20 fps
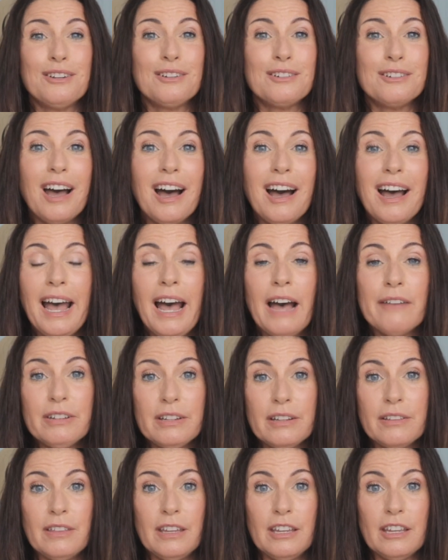you're not having
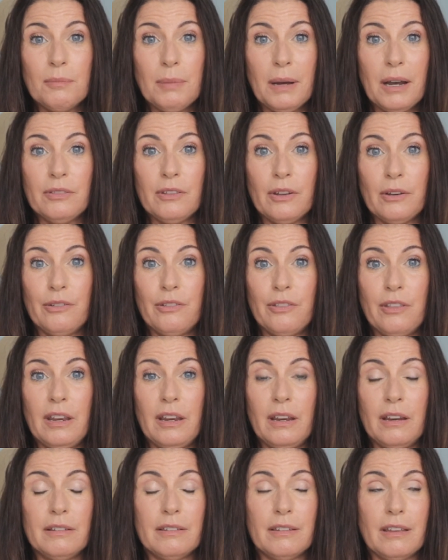to think about those
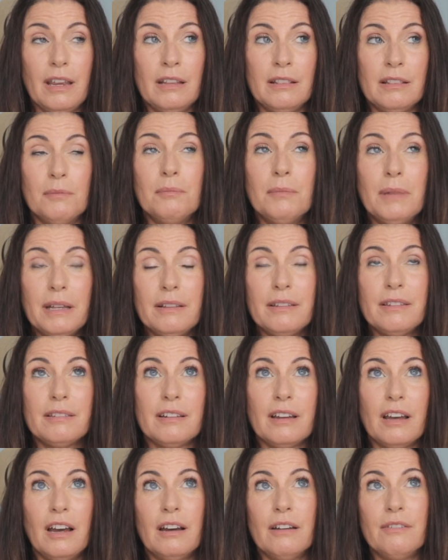things in the midst
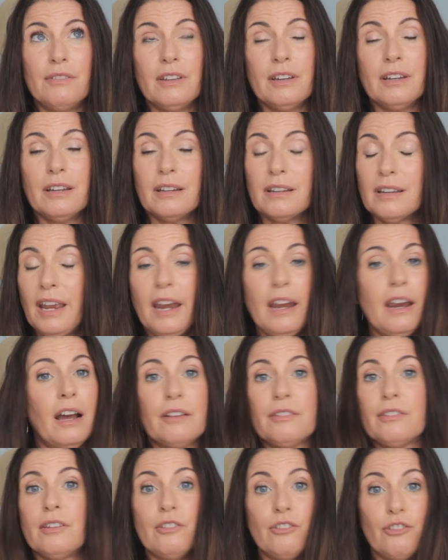of the
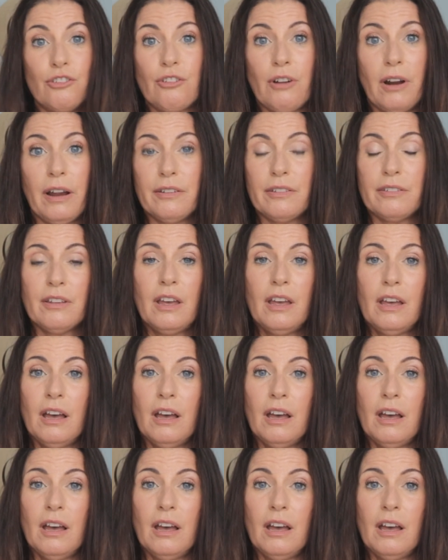chaos and stress